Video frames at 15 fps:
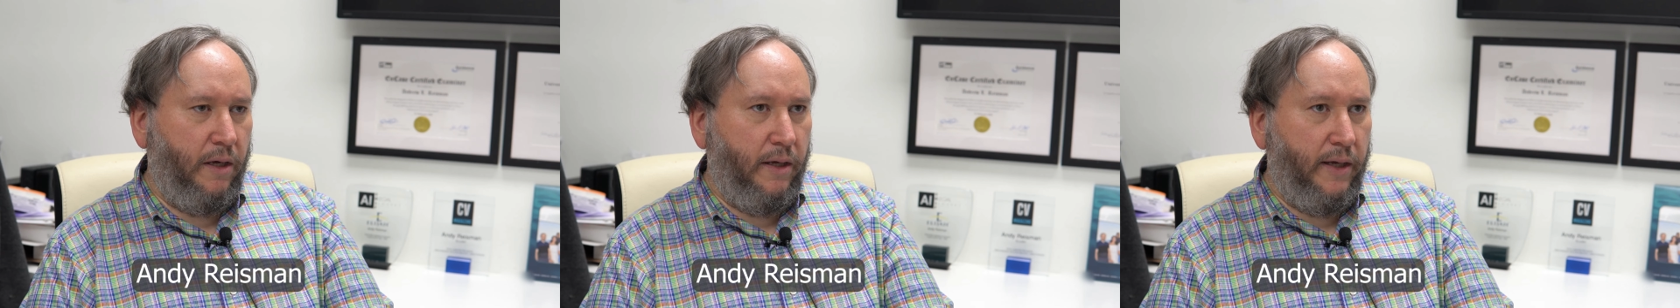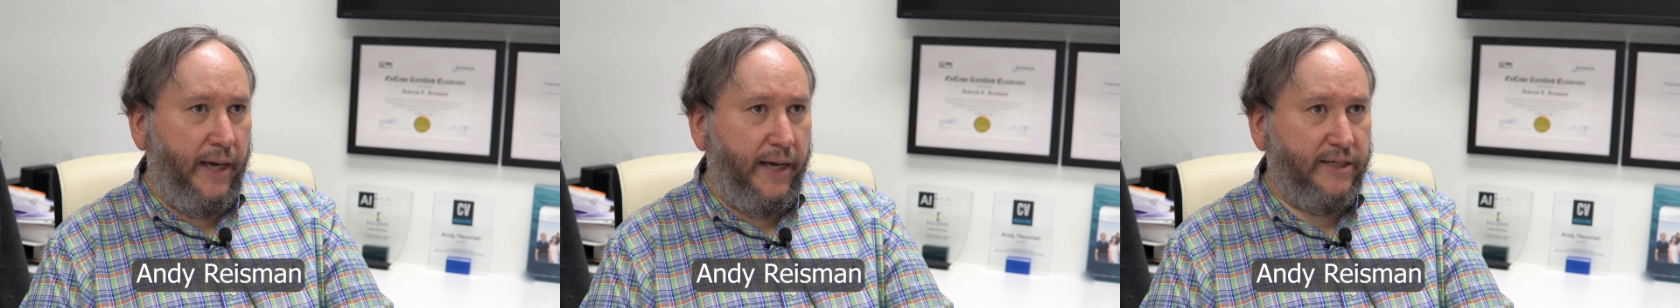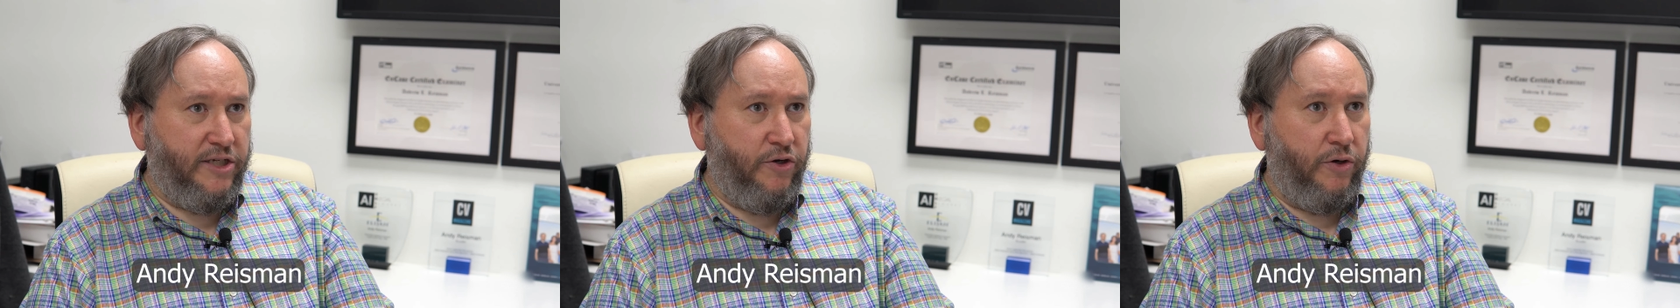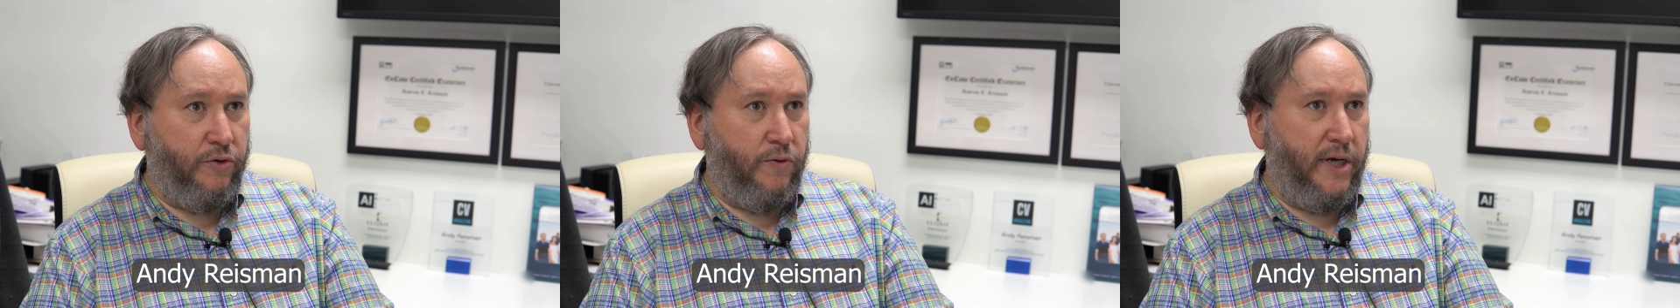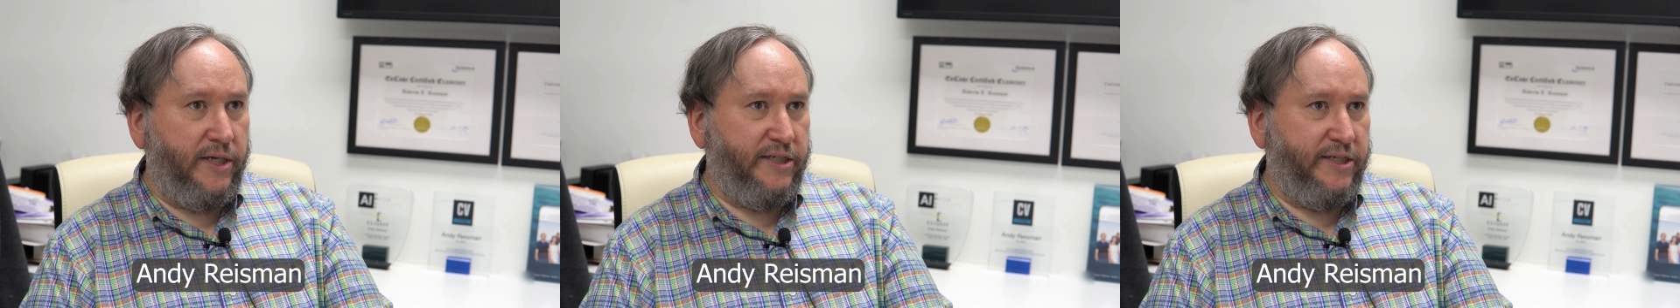Yeah, so it
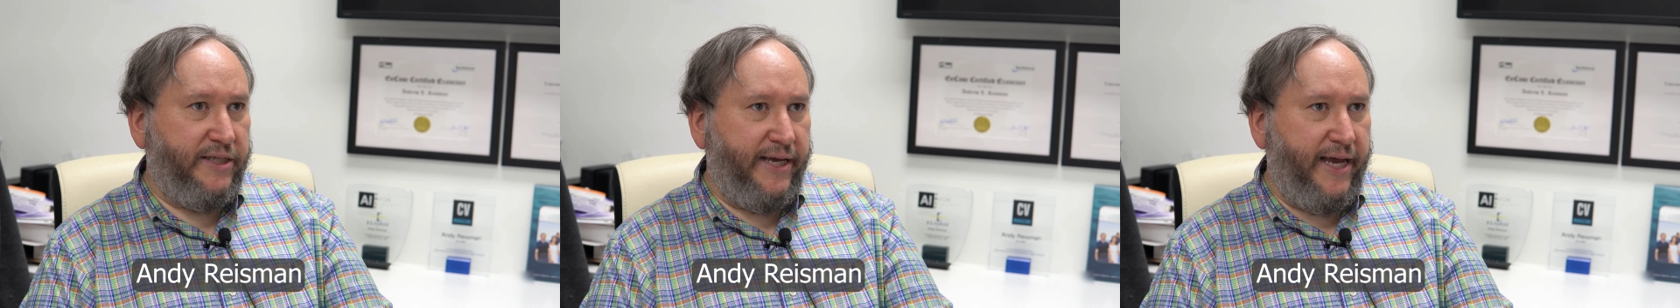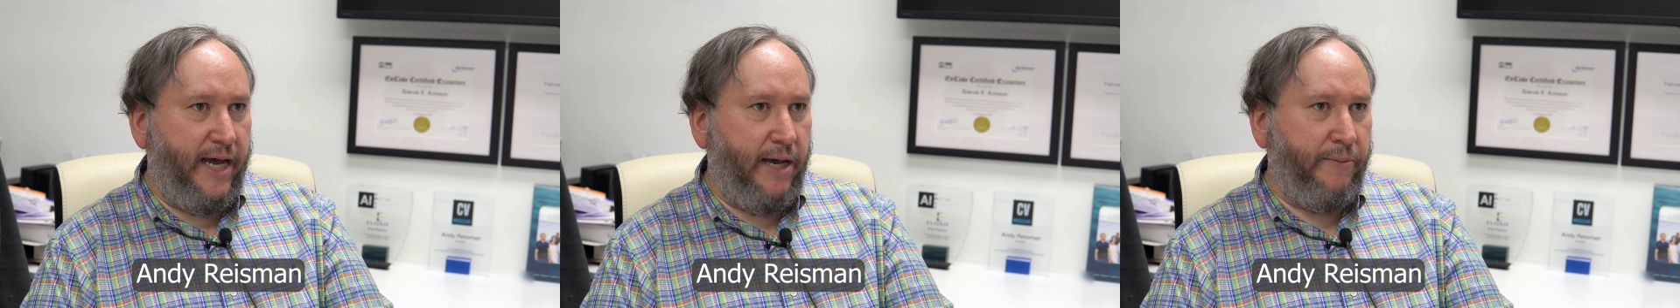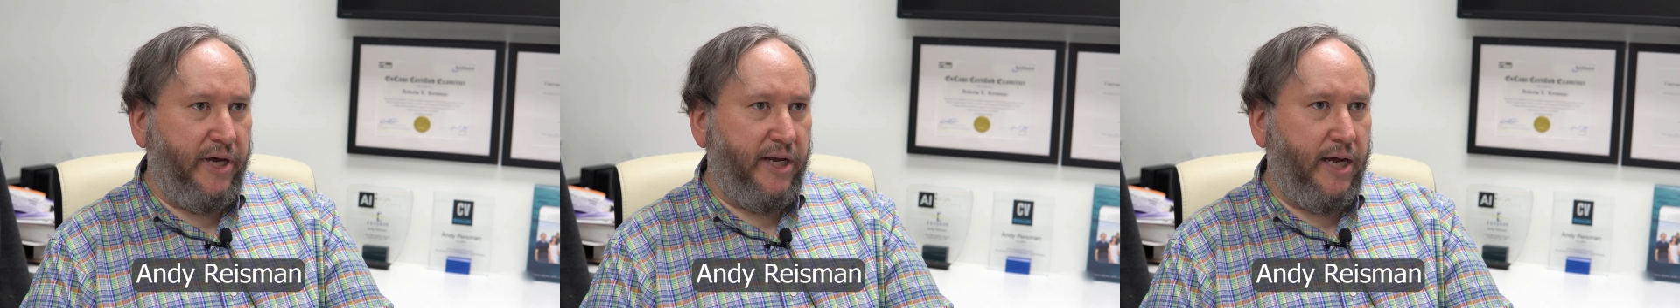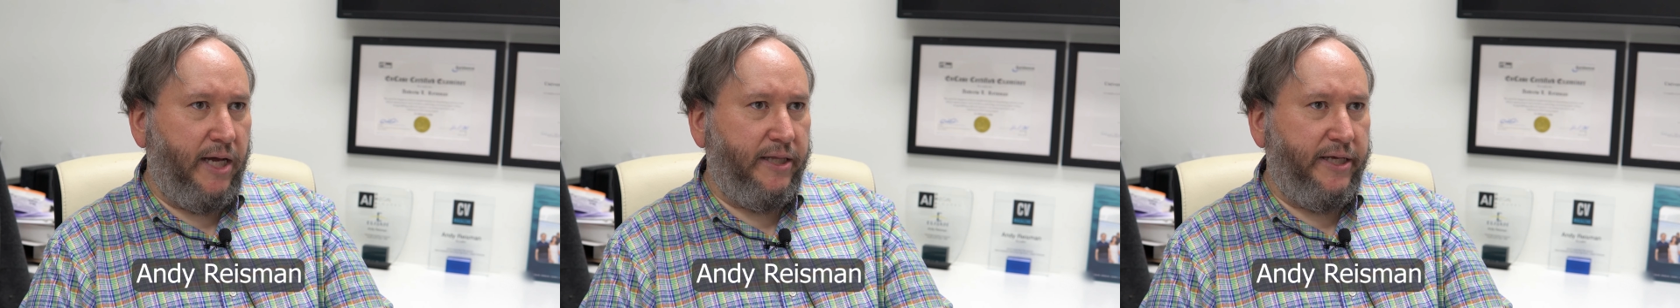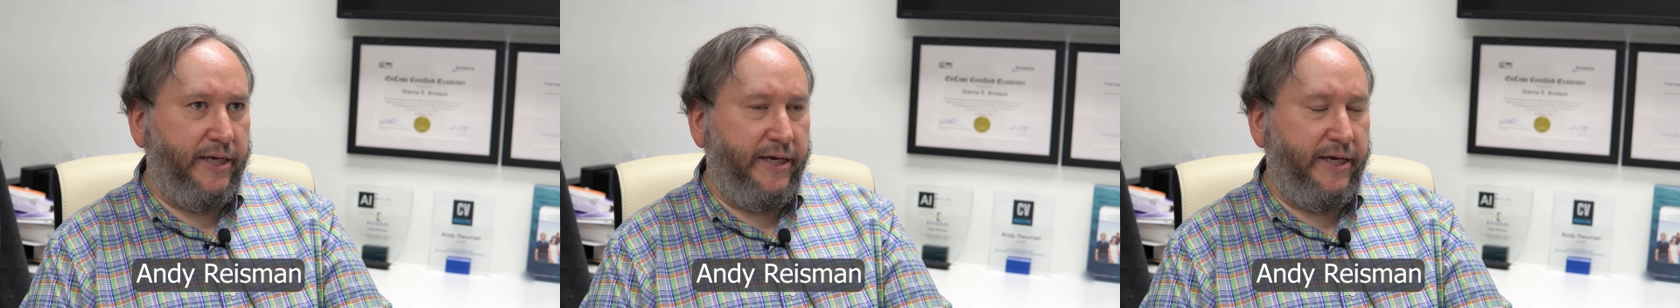runs the gamut. On